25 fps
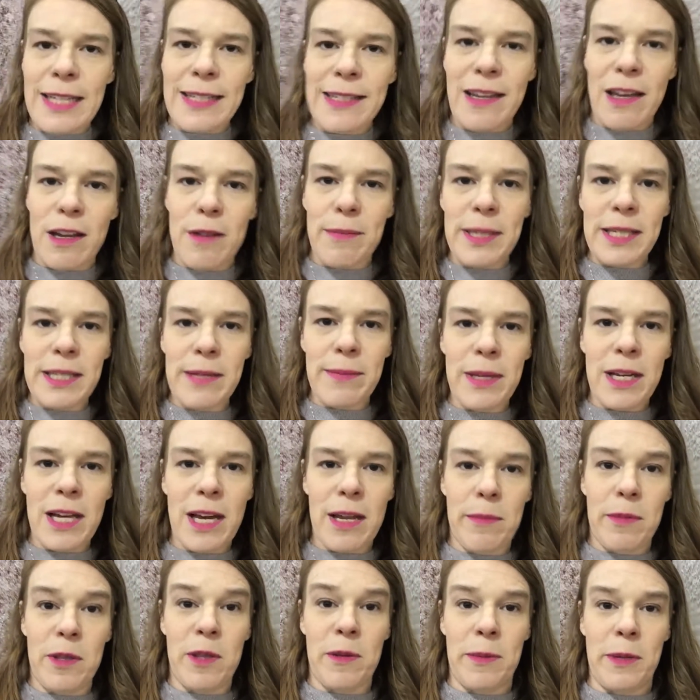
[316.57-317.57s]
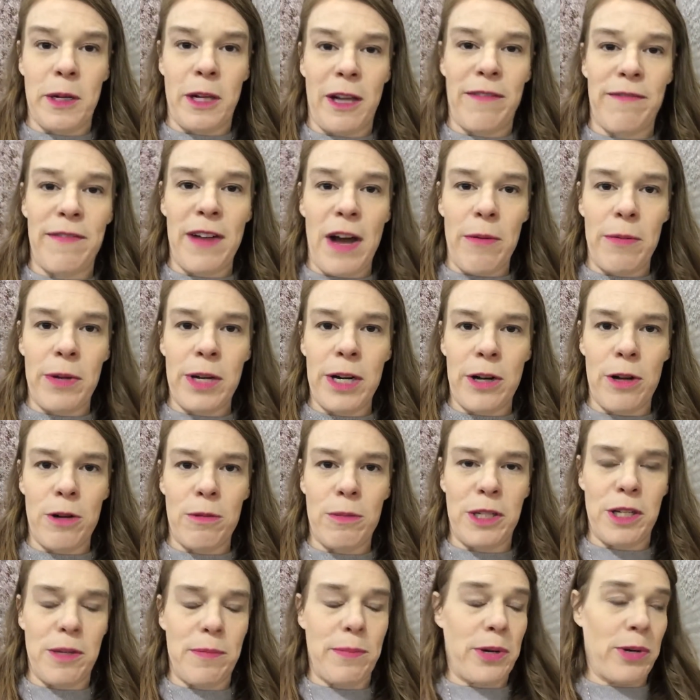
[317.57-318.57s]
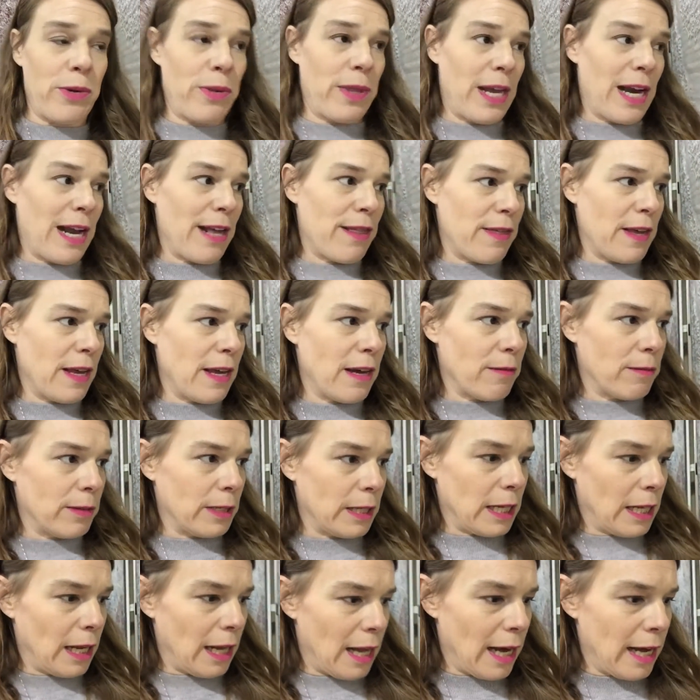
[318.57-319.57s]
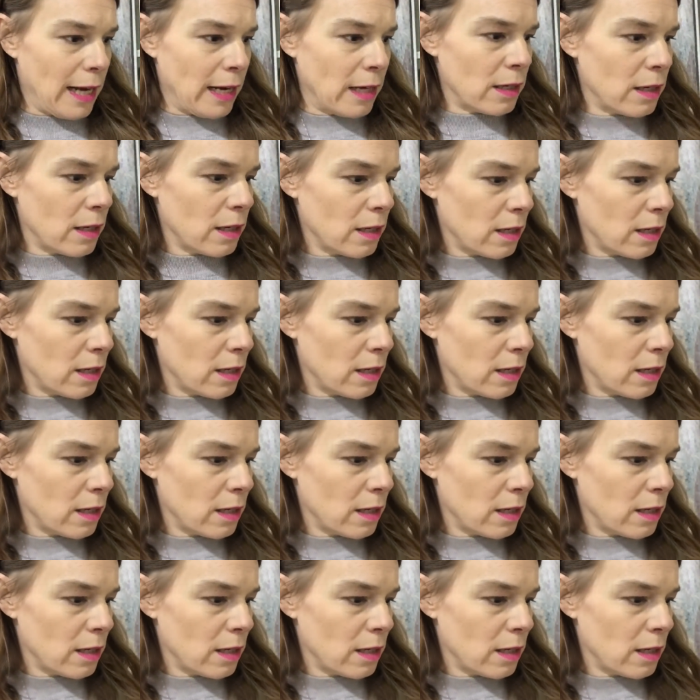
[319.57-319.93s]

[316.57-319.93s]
It's got to be something kind of in the middle. I found one at Home Depot that I think I really like.